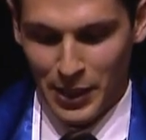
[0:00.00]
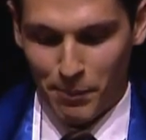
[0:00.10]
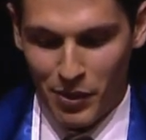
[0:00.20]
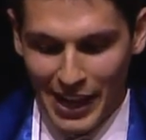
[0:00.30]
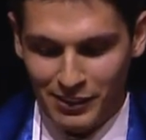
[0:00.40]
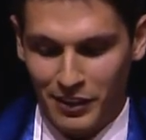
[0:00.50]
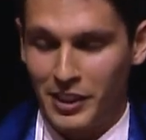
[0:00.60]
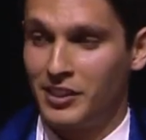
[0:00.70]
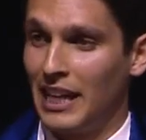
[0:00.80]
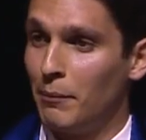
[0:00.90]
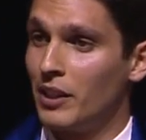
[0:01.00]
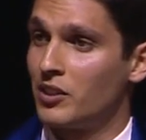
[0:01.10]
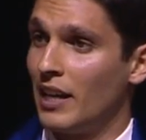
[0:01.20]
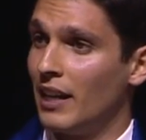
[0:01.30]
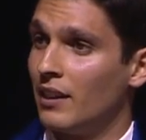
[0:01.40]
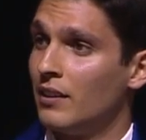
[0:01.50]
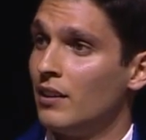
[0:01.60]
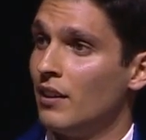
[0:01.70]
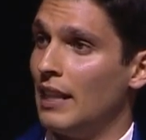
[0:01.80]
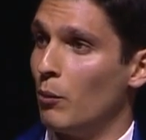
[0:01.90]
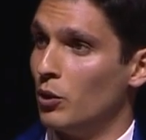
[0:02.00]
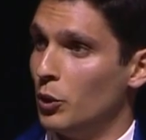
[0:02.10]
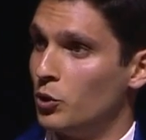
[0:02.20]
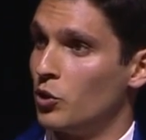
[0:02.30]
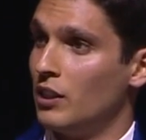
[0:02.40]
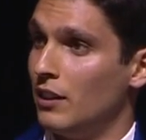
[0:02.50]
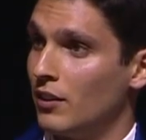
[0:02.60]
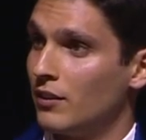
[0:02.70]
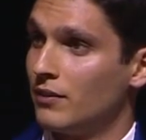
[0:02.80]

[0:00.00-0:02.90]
but that's not the same as saying that we're losers either.